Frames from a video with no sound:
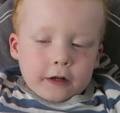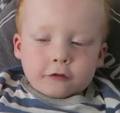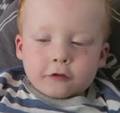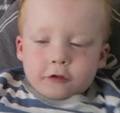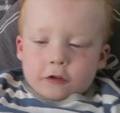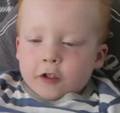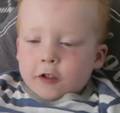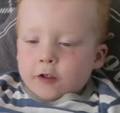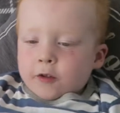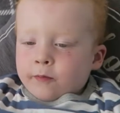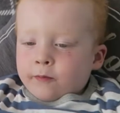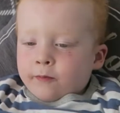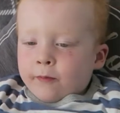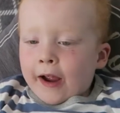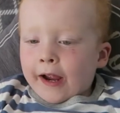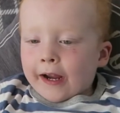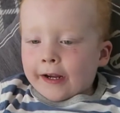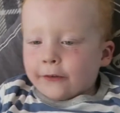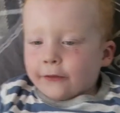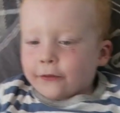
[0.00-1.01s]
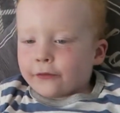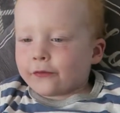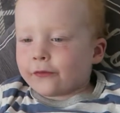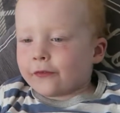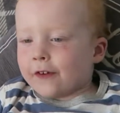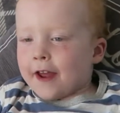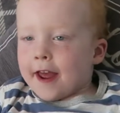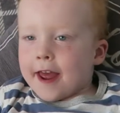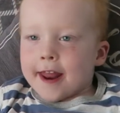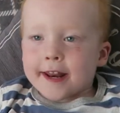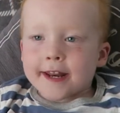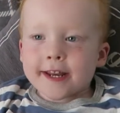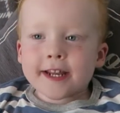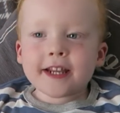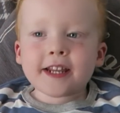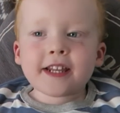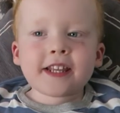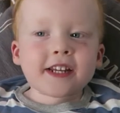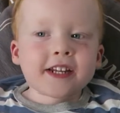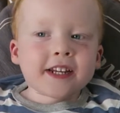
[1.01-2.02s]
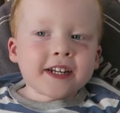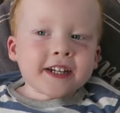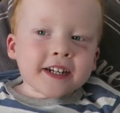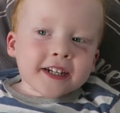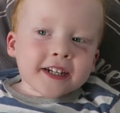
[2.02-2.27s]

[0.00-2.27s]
Alice is my friend.